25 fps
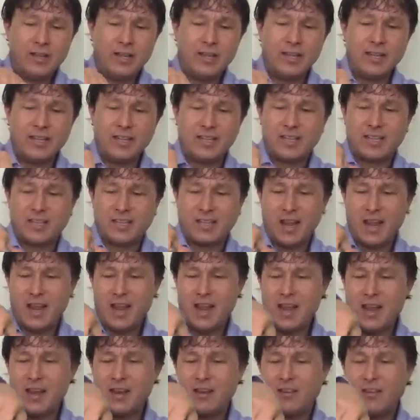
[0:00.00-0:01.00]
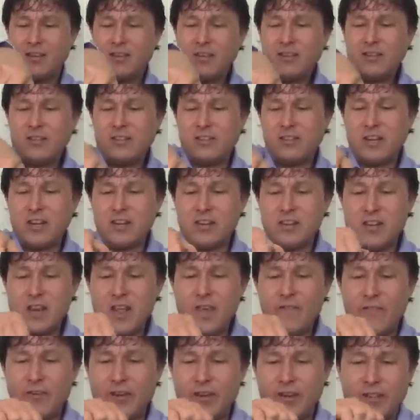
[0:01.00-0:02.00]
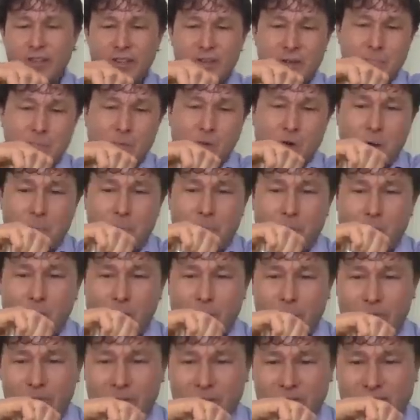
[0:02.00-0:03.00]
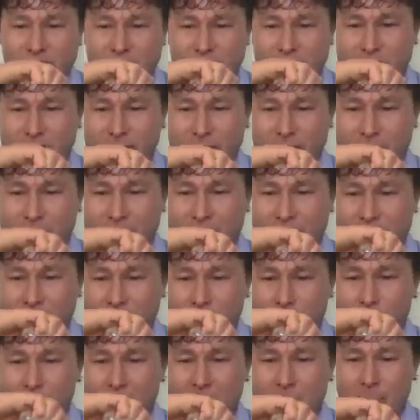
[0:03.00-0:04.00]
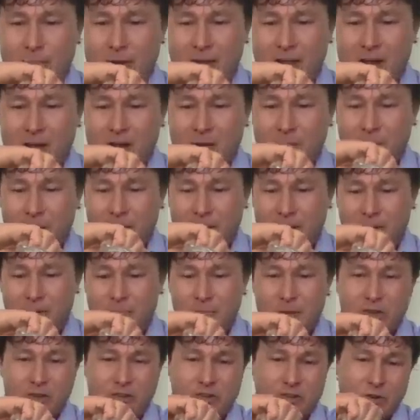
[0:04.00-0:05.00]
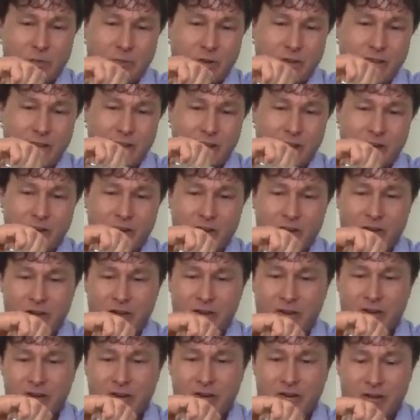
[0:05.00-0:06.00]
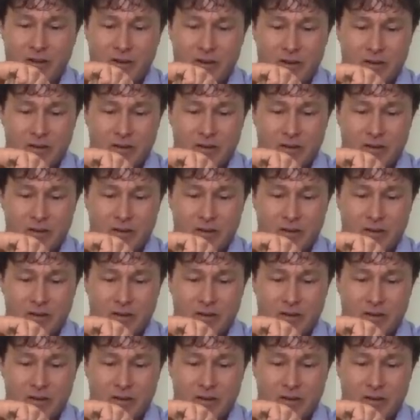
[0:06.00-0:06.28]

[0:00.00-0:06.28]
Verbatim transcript: Insane! Significantly more pulp in this stuff. I'm going to have to wipe it out, man, and make sure we get it all here.